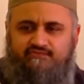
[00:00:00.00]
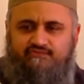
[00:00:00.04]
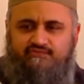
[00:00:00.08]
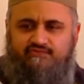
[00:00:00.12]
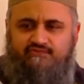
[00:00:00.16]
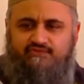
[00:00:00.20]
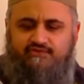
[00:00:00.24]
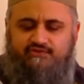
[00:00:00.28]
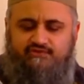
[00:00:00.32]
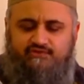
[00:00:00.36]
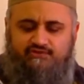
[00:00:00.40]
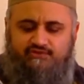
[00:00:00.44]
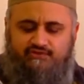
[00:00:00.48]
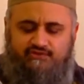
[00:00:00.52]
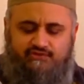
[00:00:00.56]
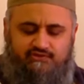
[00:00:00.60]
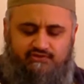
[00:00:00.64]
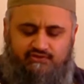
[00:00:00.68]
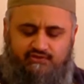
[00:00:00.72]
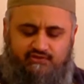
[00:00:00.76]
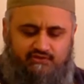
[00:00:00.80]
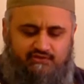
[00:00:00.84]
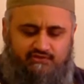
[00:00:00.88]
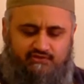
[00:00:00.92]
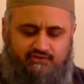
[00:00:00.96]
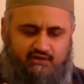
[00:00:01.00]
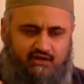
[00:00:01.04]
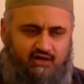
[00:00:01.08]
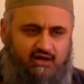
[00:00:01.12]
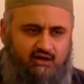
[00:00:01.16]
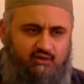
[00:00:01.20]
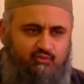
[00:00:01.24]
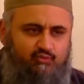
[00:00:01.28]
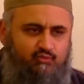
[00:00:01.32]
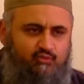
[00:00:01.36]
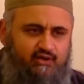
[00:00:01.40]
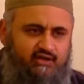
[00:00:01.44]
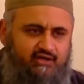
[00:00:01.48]
You, you, you, you
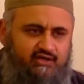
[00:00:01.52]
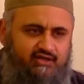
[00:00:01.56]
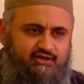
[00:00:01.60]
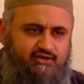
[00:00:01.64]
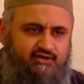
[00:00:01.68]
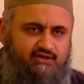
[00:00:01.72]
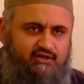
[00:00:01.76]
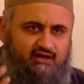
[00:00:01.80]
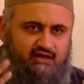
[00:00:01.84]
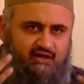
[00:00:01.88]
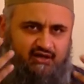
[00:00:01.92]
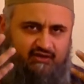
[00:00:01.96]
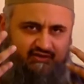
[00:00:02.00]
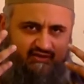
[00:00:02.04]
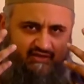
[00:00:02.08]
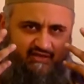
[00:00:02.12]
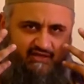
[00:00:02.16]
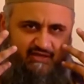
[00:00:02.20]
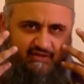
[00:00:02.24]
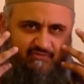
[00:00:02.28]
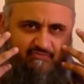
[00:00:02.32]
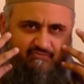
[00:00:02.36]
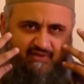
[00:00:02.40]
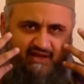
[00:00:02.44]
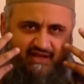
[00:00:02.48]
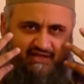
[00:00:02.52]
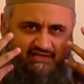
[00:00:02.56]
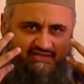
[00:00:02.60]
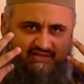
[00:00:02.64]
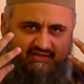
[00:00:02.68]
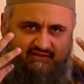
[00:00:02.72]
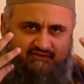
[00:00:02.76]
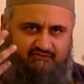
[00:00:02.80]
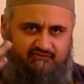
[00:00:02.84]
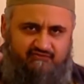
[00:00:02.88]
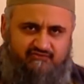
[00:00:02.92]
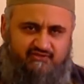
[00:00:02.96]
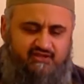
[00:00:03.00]
can't work, you can't
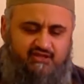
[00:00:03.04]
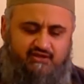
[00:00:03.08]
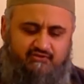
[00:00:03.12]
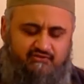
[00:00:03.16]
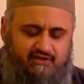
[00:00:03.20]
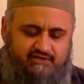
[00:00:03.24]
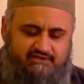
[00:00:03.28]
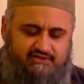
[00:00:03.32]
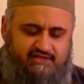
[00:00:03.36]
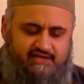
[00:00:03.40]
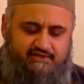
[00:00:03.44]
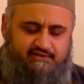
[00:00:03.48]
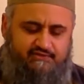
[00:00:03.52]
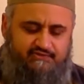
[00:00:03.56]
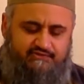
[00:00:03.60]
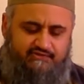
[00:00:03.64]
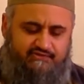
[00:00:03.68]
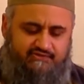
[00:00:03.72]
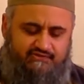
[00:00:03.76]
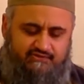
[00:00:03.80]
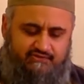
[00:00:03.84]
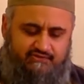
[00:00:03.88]
imagine and figure it out.